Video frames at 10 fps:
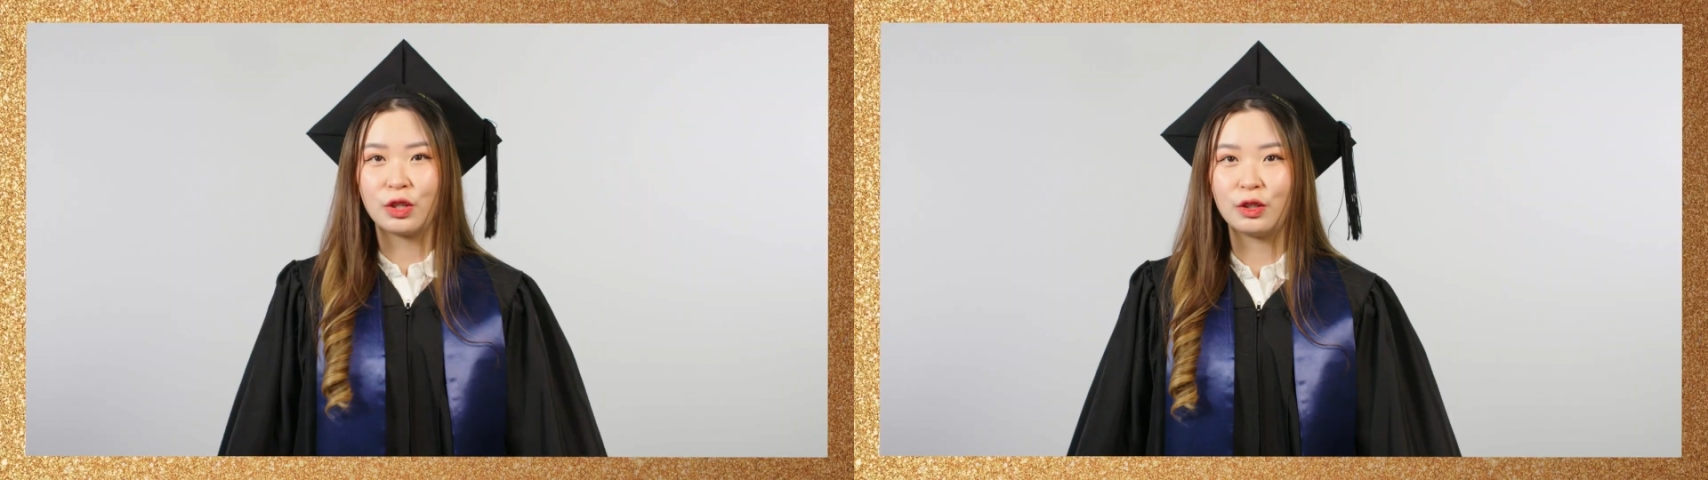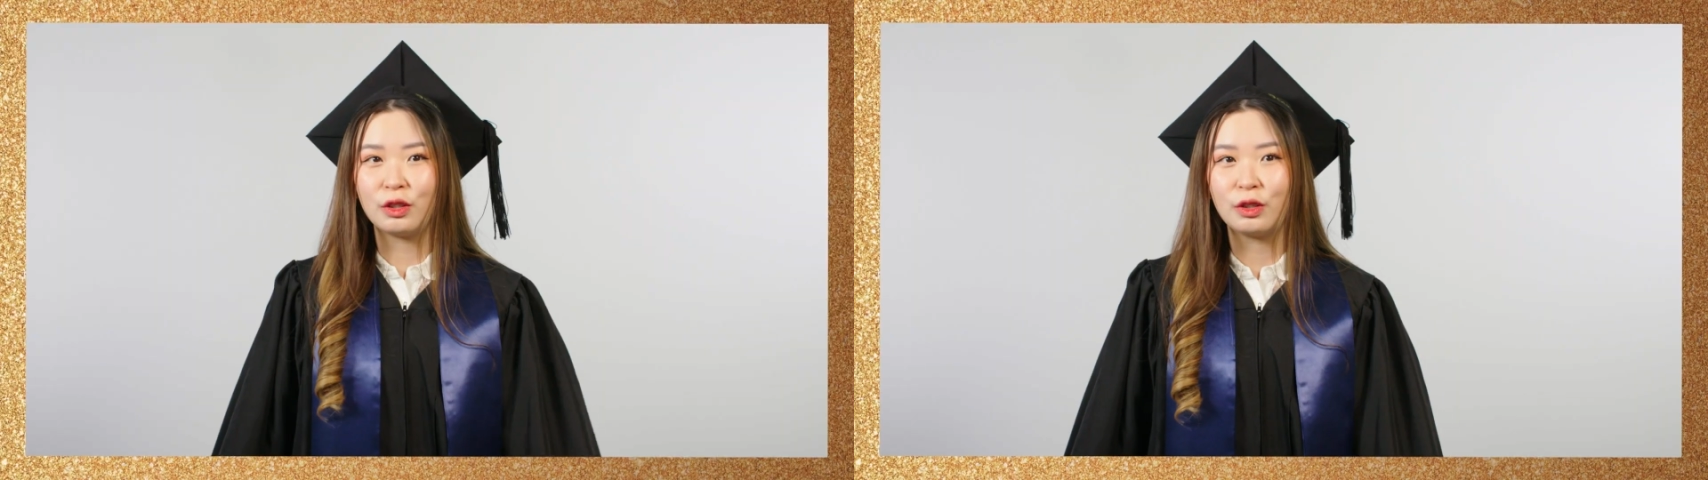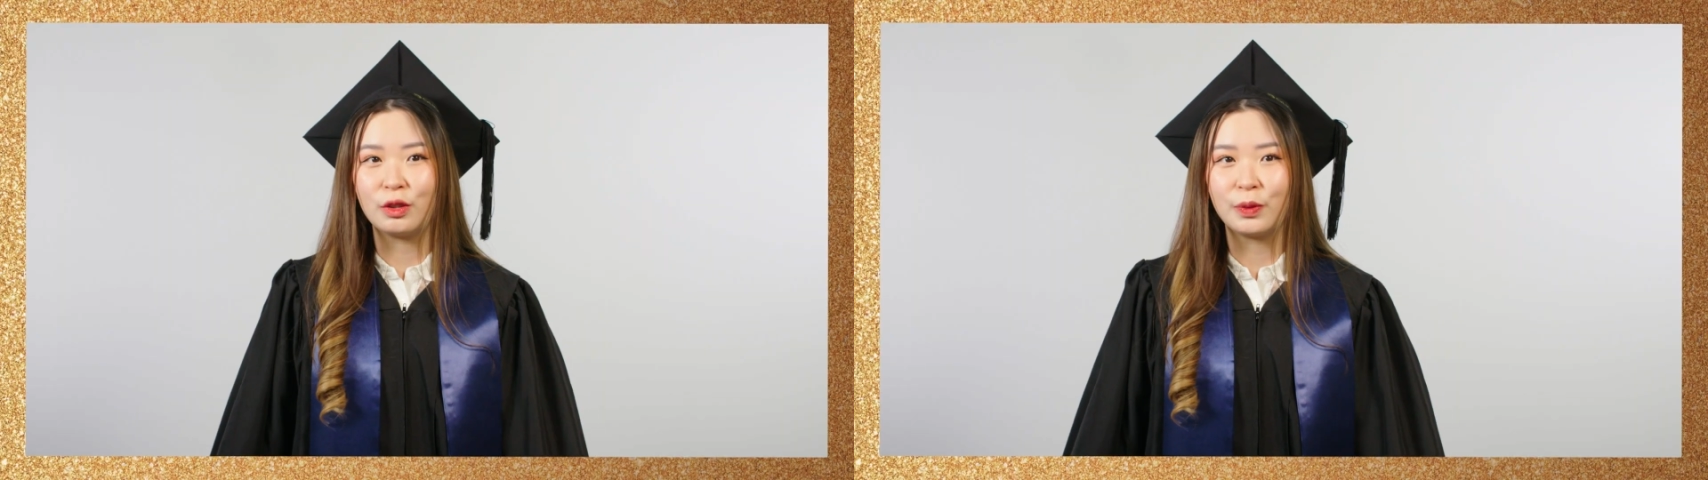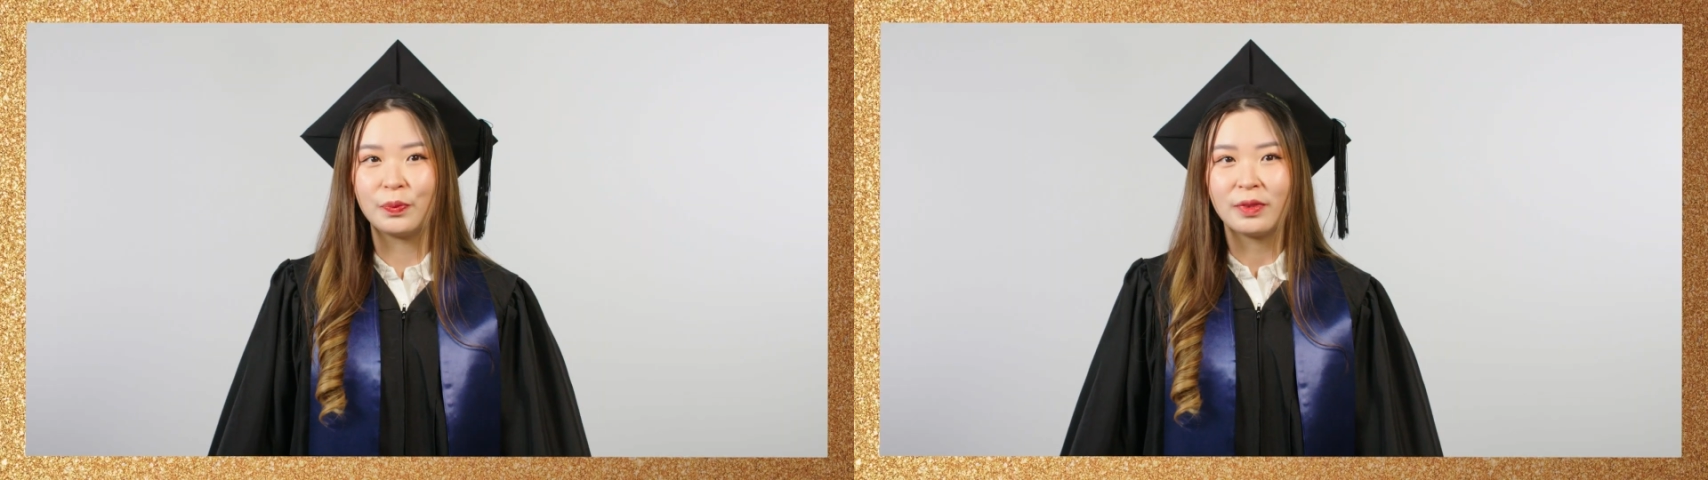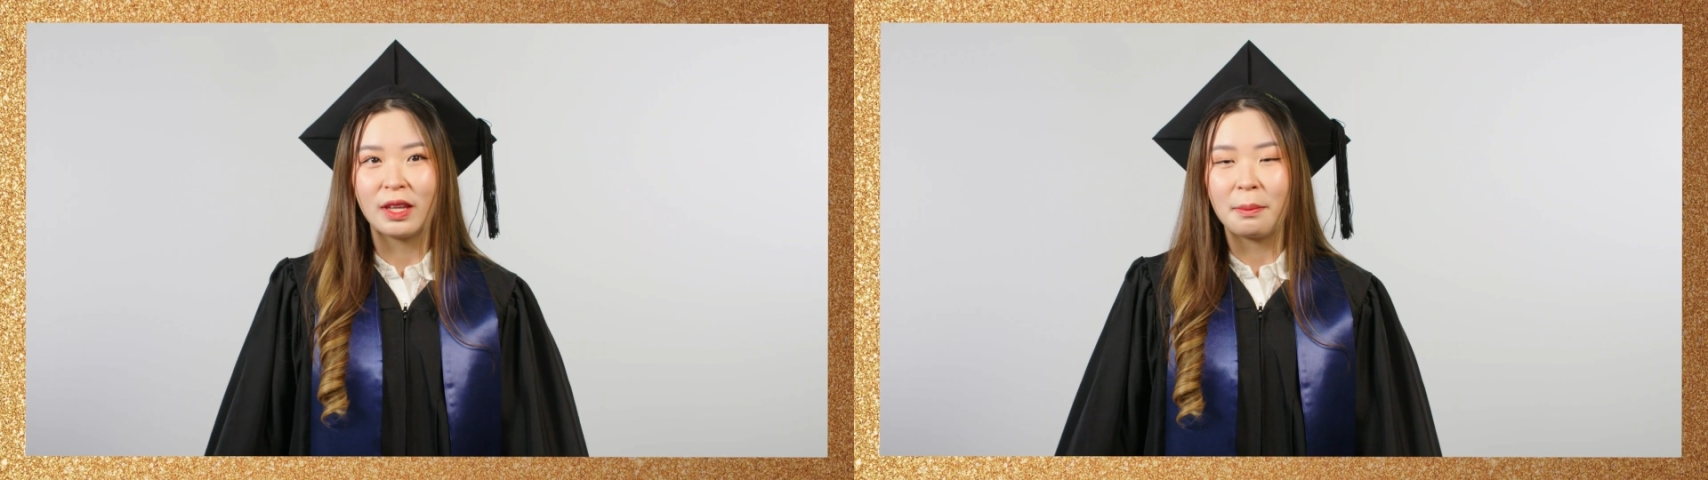To
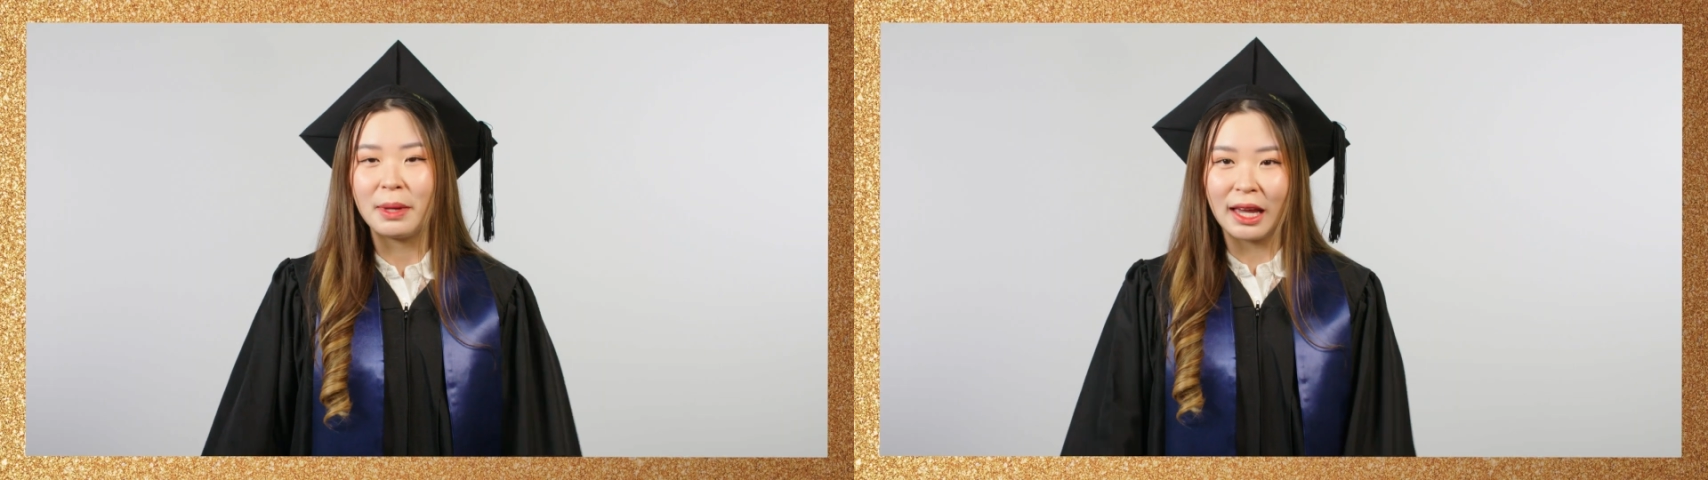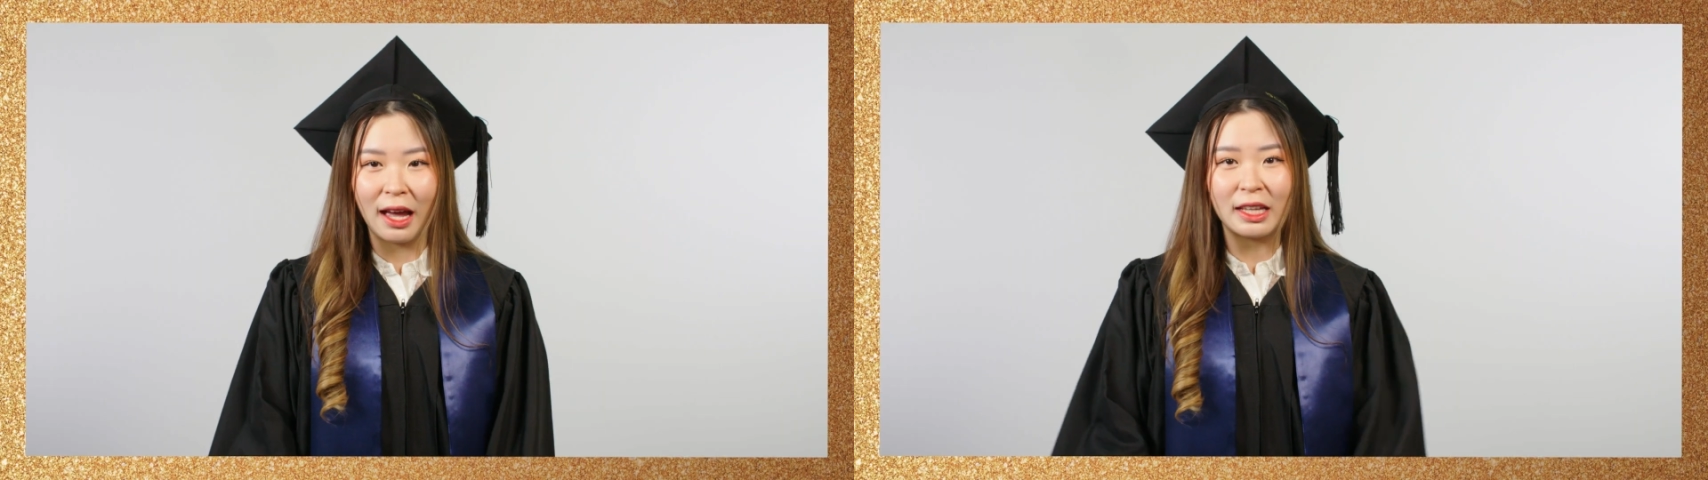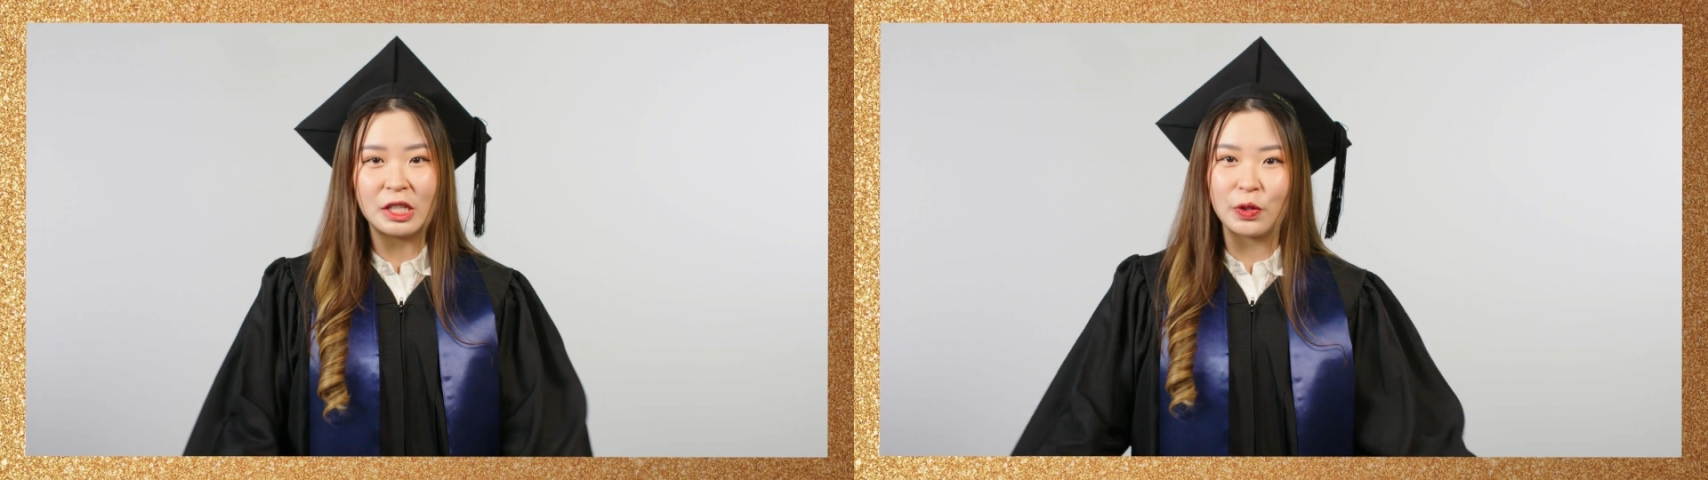be kind